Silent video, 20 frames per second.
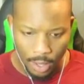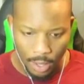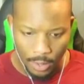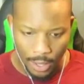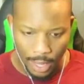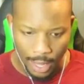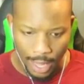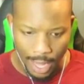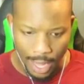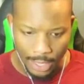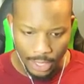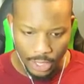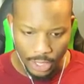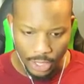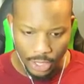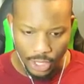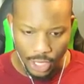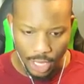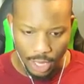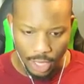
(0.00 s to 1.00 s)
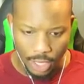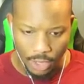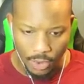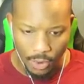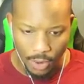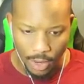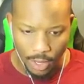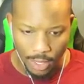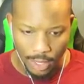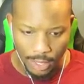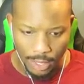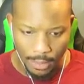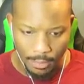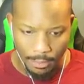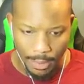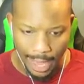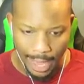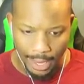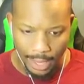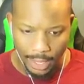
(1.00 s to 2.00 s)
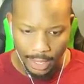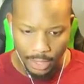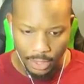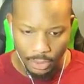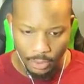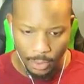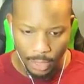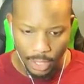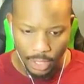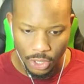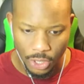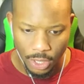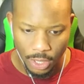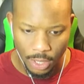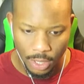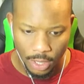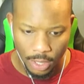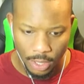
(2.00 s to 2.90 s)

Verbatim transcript: Okay, I just shut the door because I'm panicking too much.